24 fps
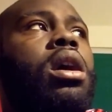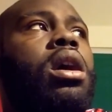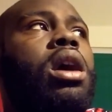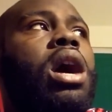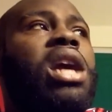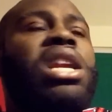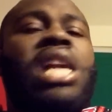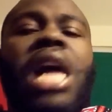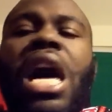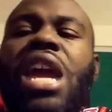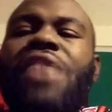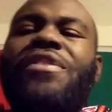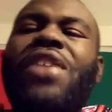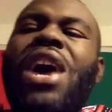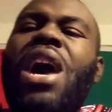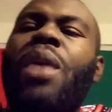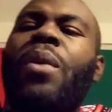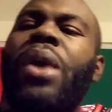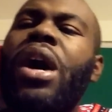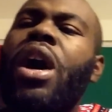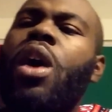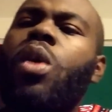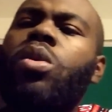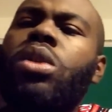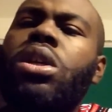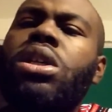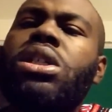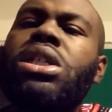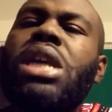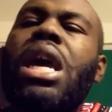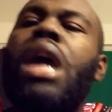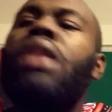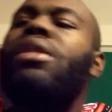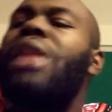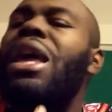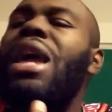a lot of our elders,
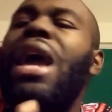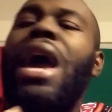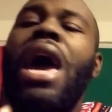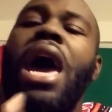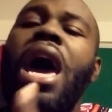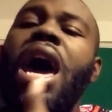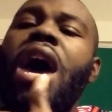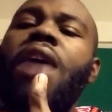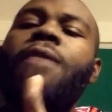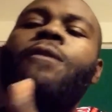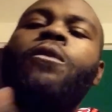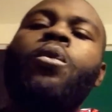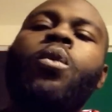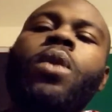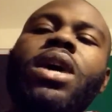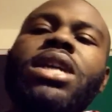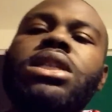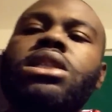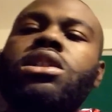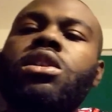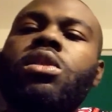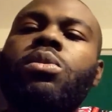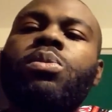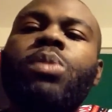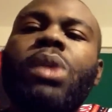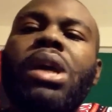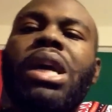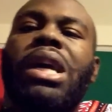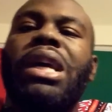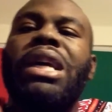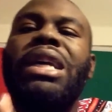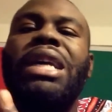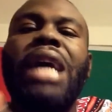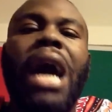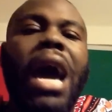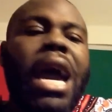they have wisdom,
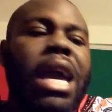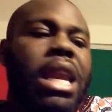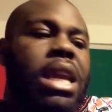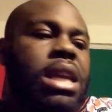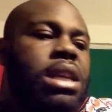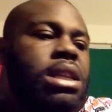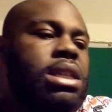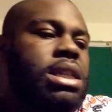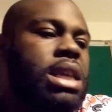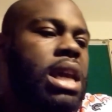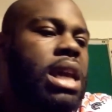guidance,